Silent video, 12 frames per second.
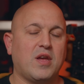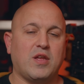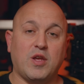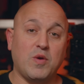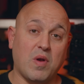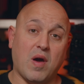
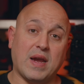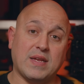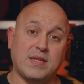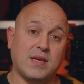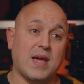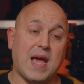You
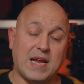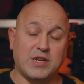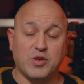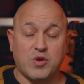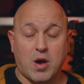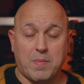liked it and
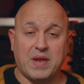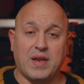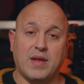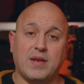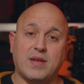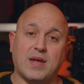you
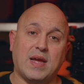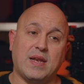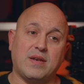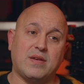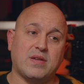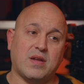commented,
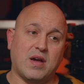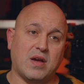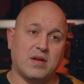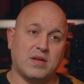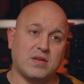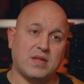and
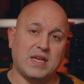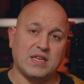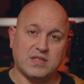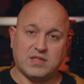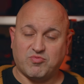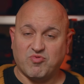
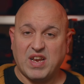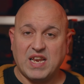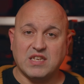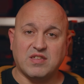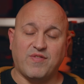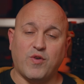it really
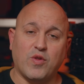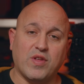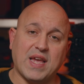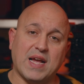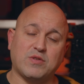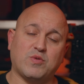is the thought
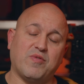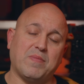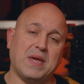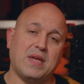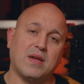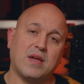that counts with
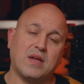me.